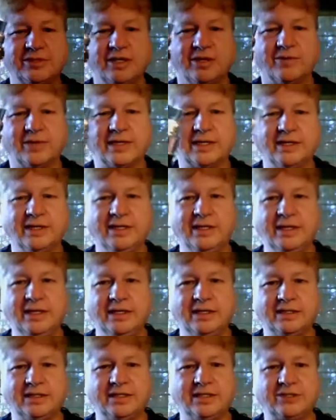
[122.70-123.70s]
was showing,
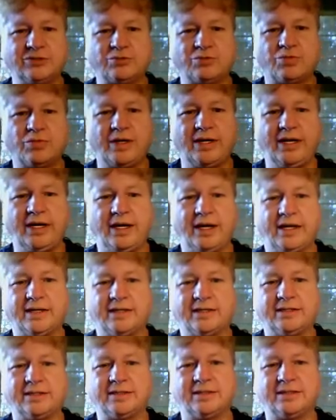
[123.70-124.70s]
this
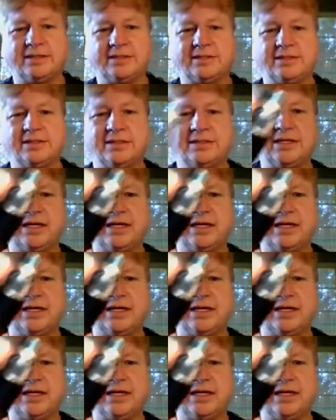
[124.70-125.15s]
ring, this